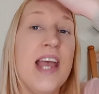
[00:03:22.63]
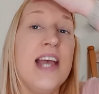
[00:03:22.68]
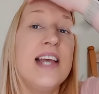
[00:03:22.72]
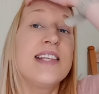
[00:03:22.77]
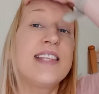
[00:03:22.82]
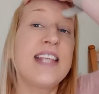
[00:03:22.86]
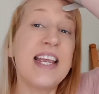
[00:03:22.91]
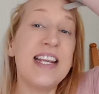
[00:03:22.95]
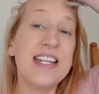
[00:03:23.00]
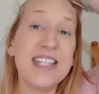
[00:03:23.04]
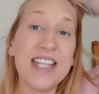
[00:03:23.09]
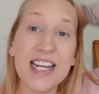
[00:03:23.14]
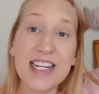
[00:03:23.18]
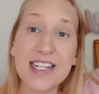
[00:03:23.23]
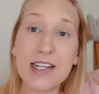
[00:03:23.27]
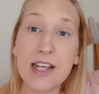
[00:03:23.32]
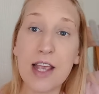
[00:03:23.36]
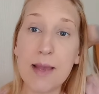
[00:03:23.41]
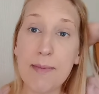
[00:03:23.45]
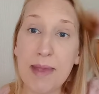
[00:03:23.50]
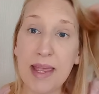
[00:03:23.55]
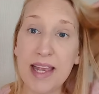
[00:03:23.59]
They
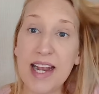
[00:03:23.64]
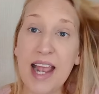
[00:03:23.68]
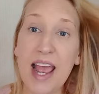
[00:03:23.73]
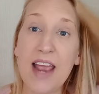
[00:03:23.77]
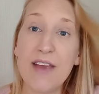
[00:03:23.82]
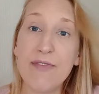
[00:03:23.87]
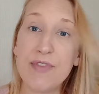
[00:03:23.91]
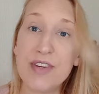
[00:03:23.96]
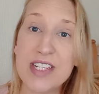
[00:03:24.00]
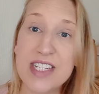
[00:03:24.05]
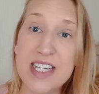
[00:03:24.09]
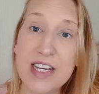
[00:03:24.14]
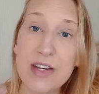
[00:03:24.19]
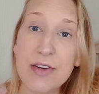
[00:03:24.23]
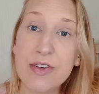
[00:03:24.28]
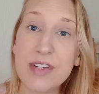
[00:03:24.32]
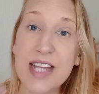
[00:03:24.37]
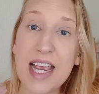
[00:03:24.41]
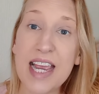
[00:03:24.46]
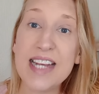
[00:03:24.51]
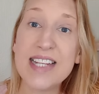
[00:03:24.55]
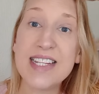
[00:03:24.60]
did come in every
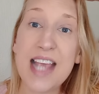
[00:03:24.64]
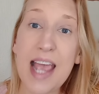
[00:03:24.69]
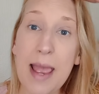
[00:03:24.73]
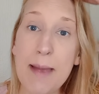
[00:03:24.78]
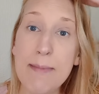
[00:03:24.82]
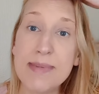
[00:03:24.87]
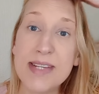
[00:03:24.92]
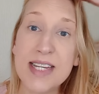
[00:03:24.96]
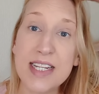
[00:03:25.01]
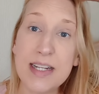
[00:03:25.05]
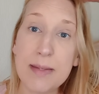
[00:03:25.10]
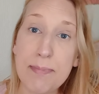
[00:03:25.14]
single day to empty